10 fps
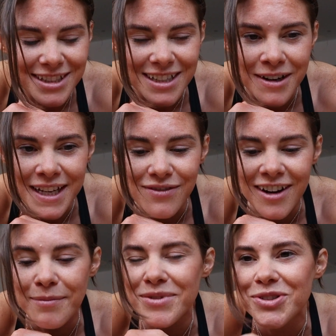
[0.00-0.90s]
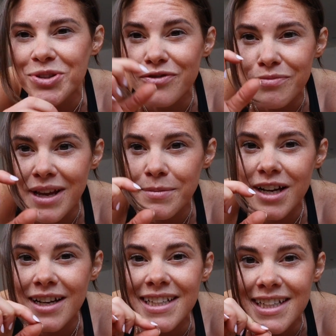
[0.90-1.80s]
was so uneven. I'm not sure if
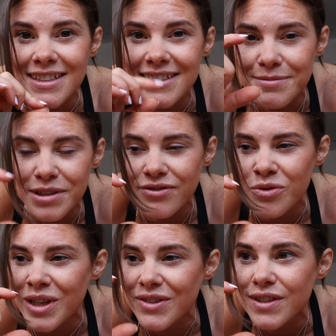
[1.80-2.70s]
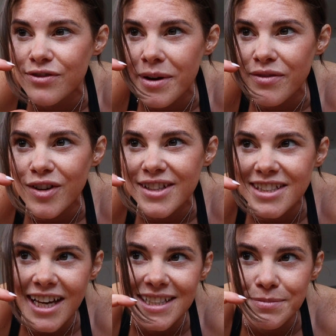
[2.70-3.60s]
maybe I need some different wheels for my roller
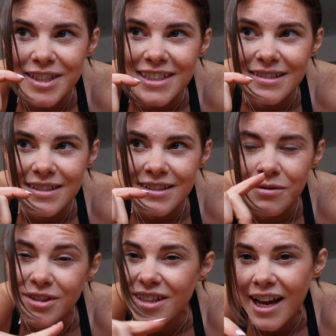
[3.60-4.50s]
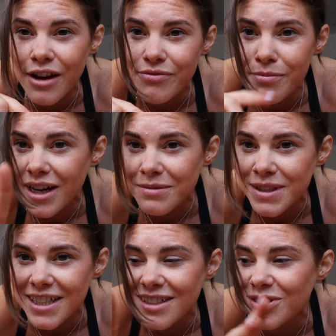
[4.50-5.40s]
skates, because the ones I have might
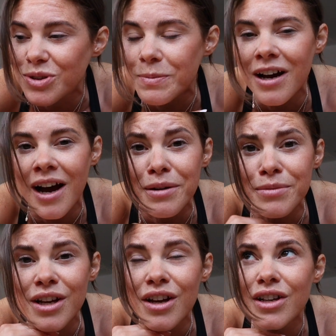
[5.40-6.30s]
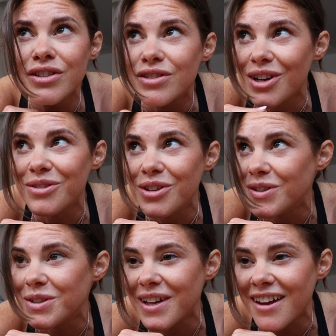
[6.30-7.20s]
be indoor, but I'm so
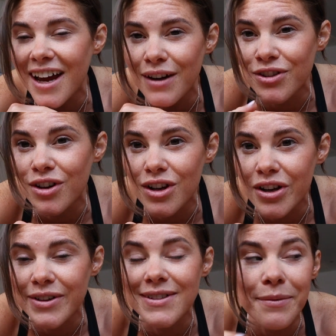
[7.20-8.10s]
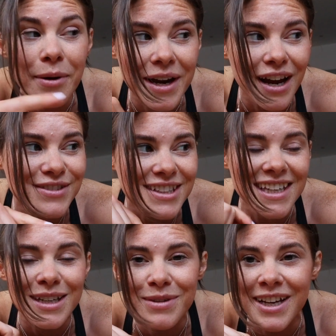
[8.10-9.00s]
new to it that I haven't got a clue. So I probably have to
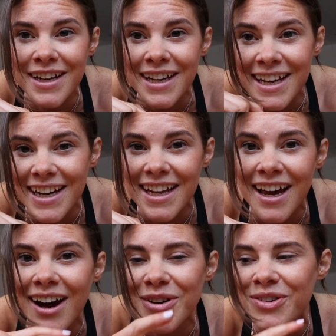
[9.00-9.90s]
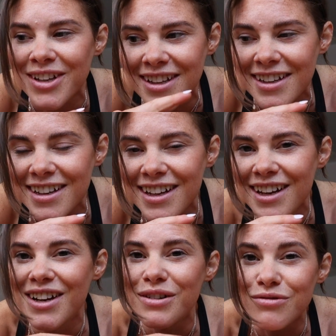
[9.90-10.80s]
keep learning in here or at the
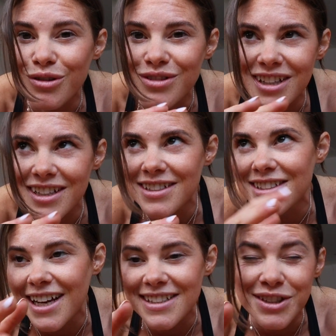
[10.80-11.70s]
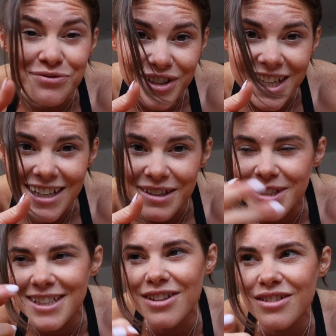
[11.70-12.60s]
roller skating rink,
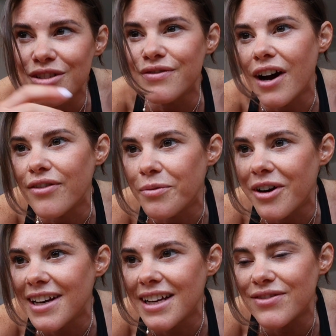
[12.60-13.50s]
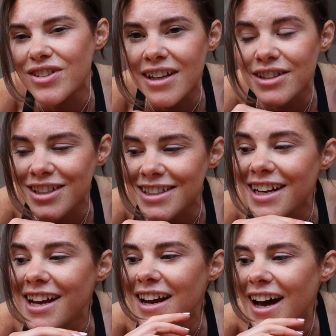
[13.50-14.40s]
which is not too far from where I live, so that's
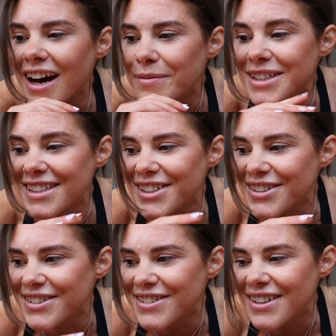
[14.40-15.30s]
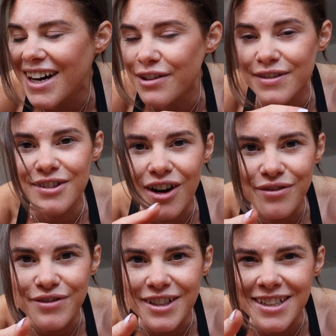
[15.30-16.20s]
good, until I feel
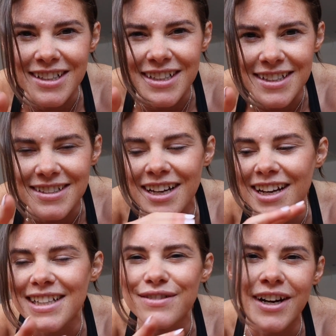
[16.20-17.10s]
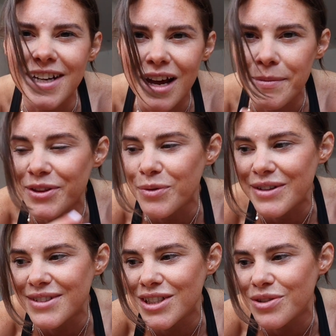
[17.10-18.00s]
confident at least, and I need to find out about the
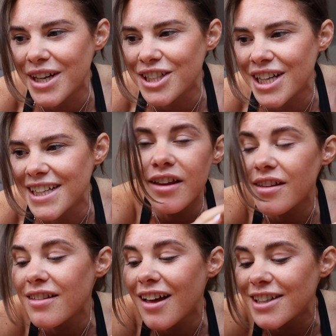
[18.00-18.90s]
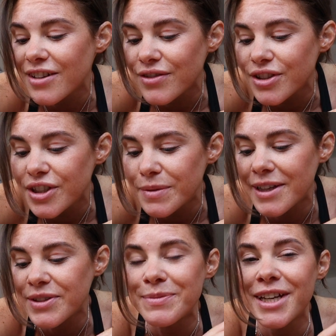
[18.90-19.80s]
wheel situation. Other than that, I don't have a huge
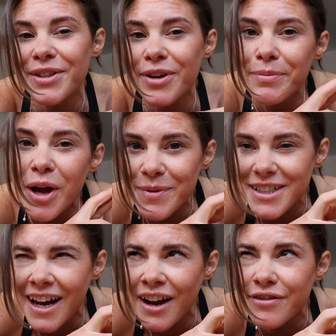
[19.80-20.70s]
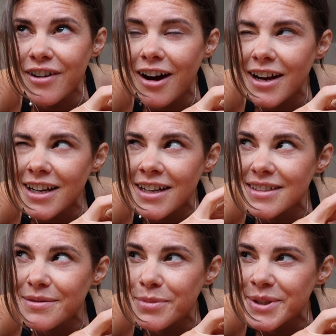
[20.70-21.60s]
amount to update you on. I'm hoping to get out for a hike at
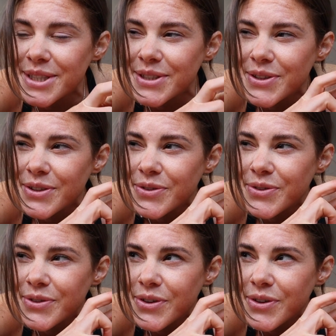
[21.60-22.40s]
some point soon,